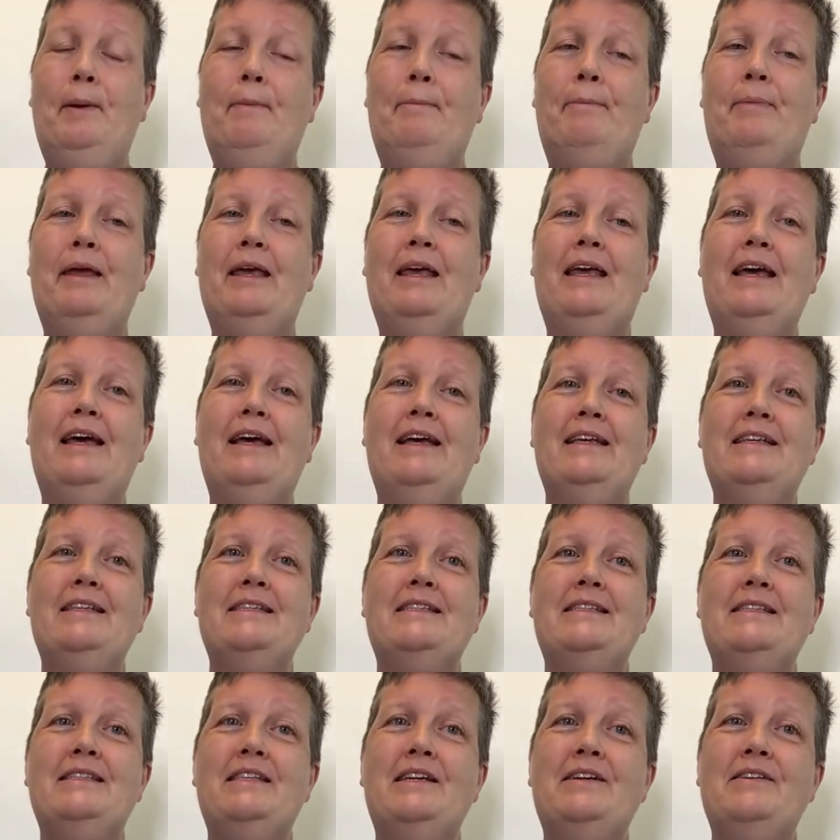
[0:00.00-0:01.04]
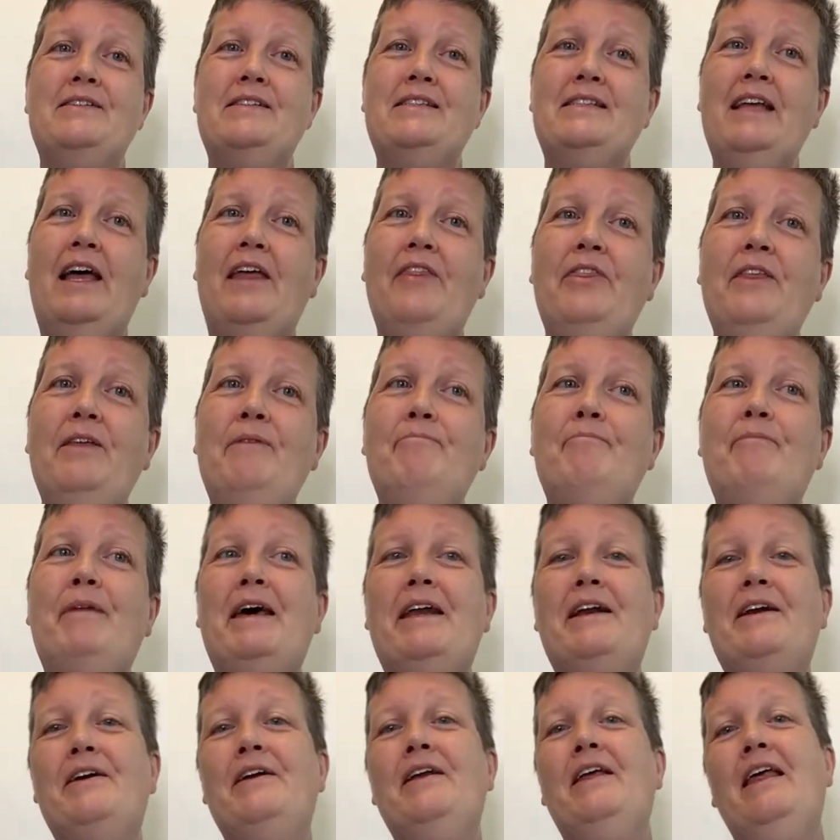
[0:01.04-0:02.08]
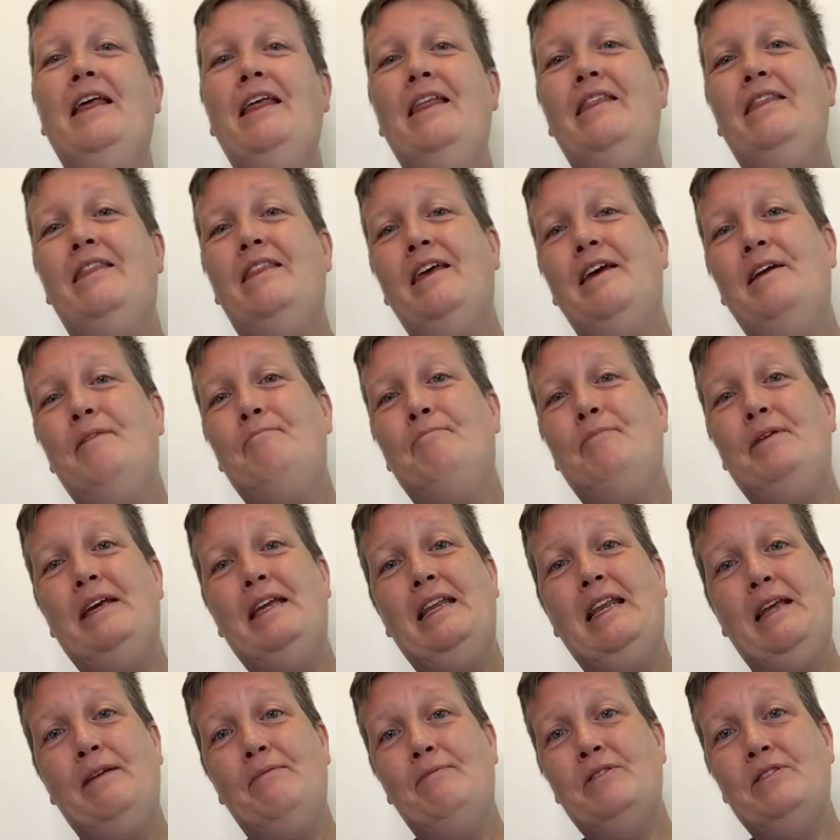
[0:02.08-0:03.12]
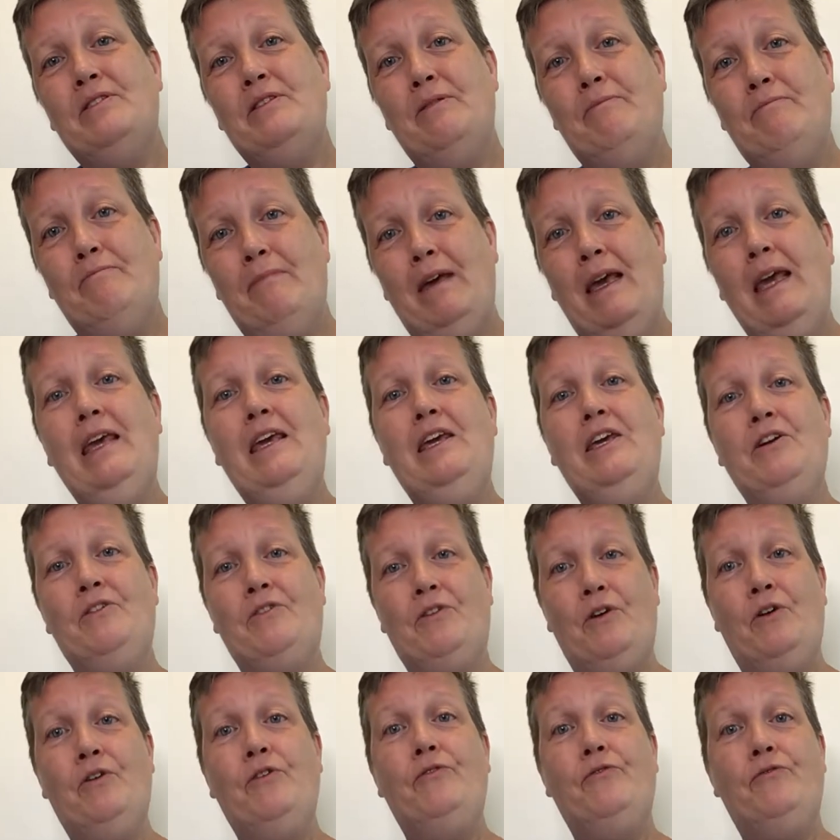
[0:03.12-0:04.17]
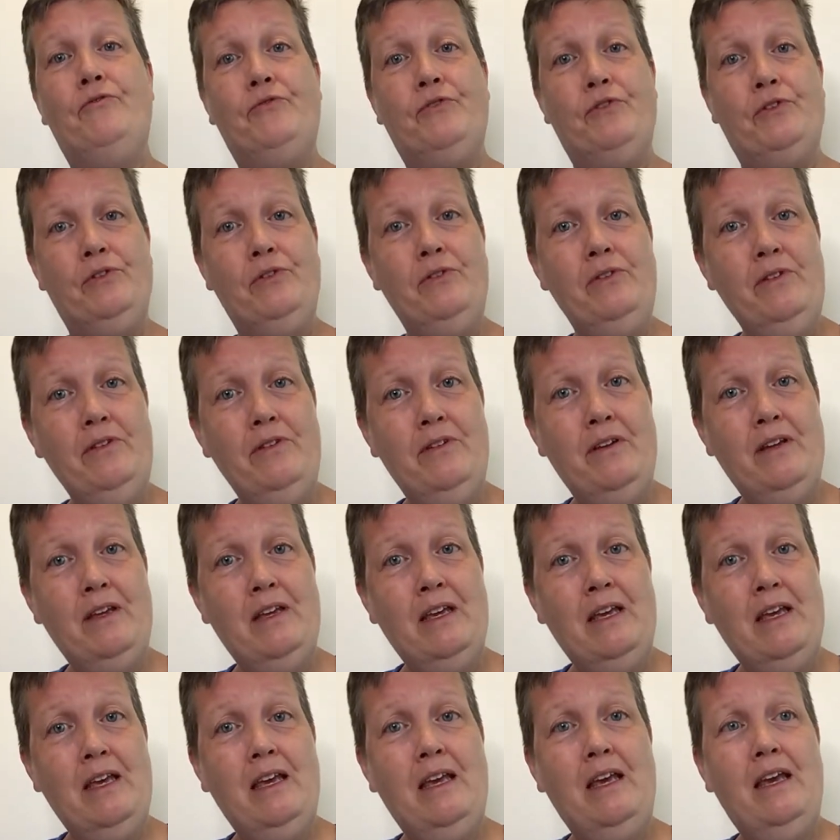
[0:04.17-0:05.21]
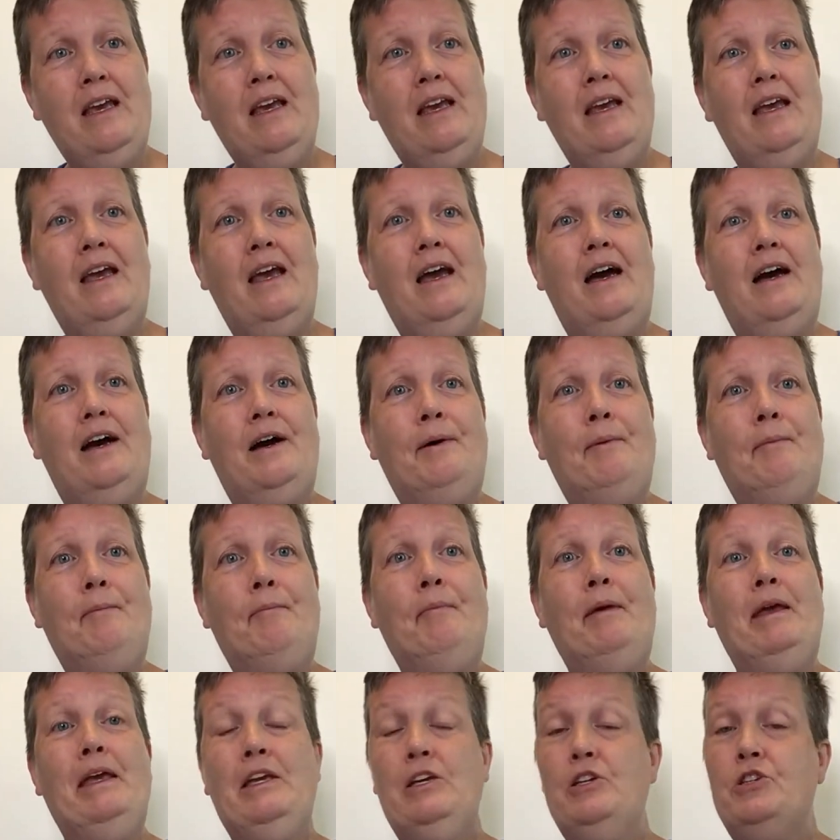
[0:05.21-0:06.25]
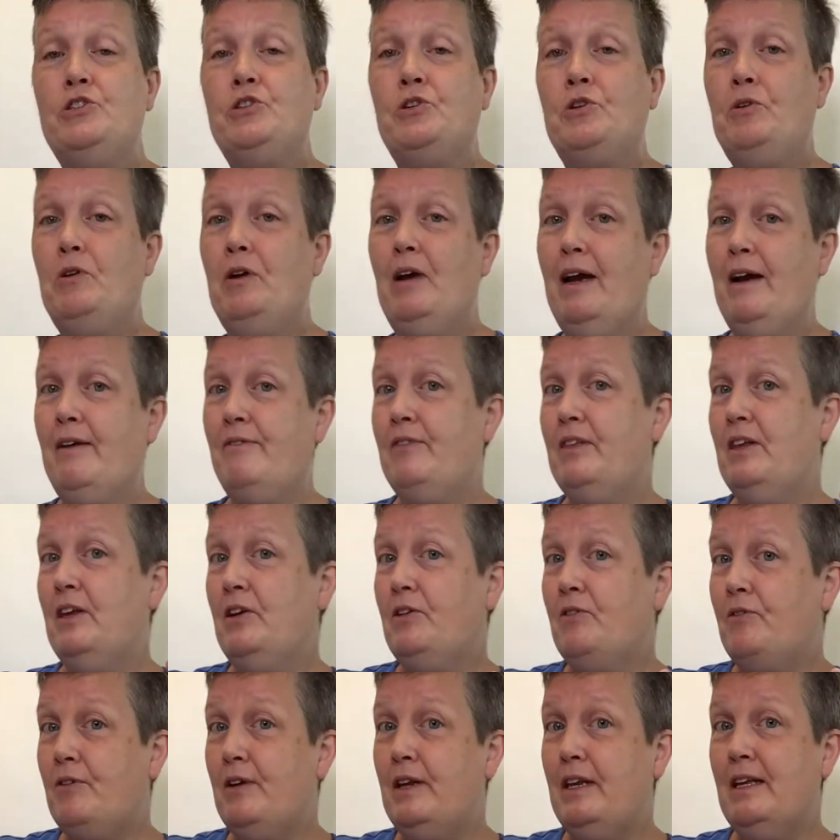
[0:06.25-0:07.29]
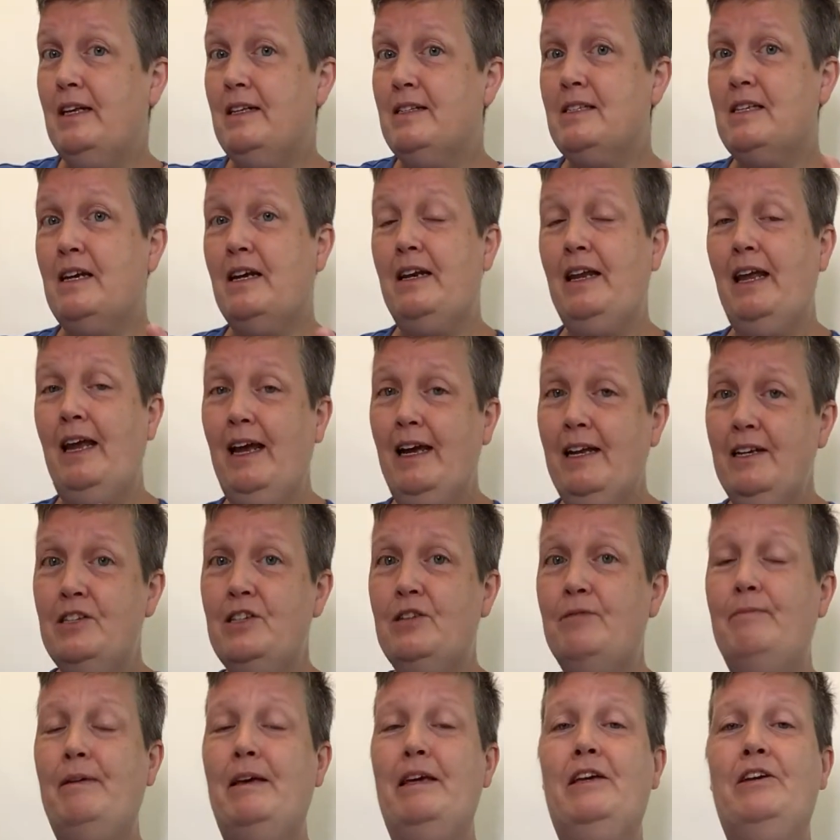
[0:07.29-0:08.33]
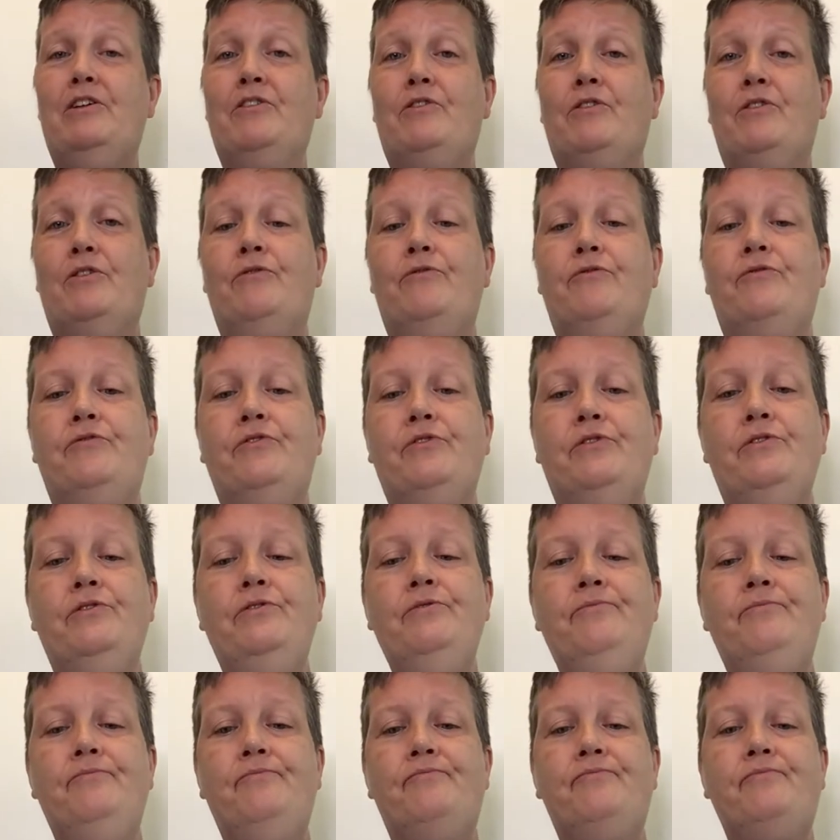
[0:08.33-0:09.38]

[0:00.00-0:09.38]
Because there's nothing better than being able to make your own food, making sure you have the ingredients on hand to make your own food,